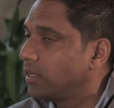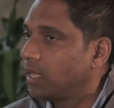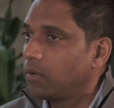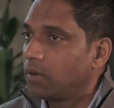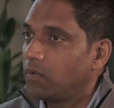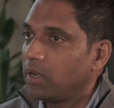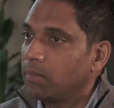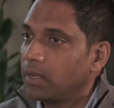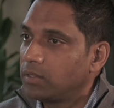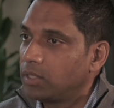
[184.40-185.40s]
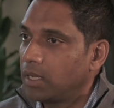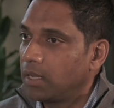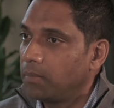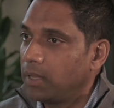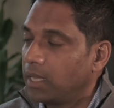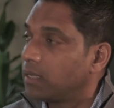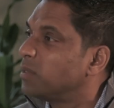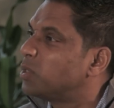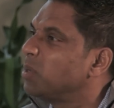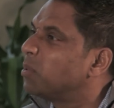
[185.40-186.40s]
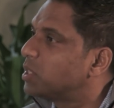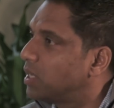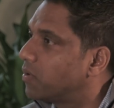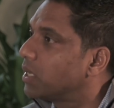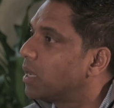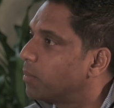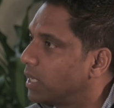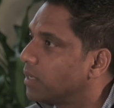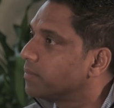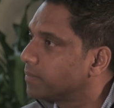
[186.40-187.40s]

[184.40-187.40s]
they were very much um, a consumer-centric company.